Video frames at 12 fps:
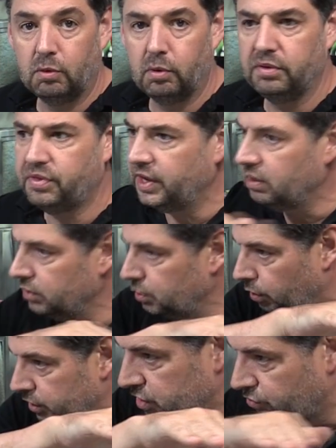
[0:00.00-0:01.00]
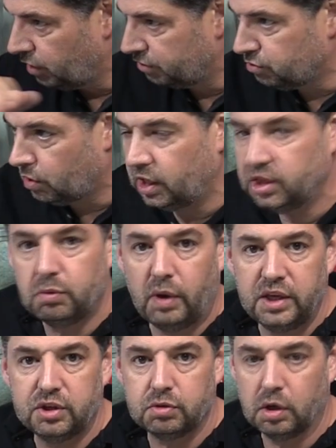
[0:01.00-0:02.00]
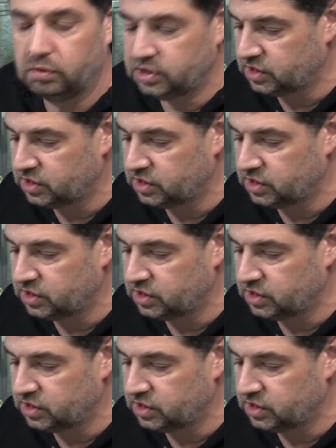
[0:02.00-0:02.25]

Where in theory you to run right the way through.